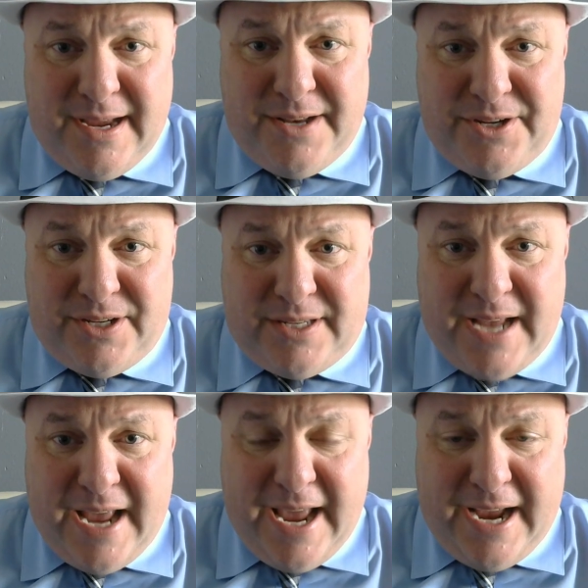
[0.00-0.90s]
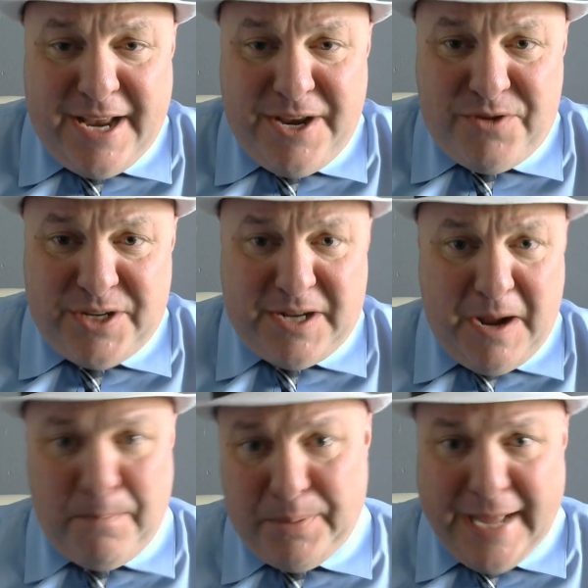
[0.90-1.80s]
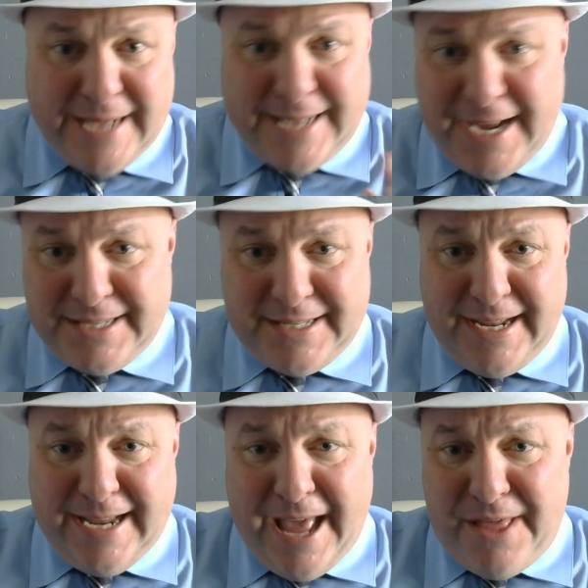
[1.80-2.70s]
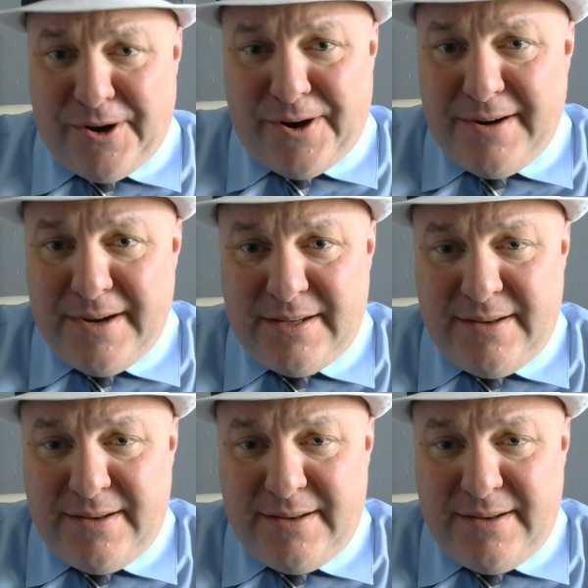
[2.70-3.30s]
and just say, "Hey, can you just bless us together?"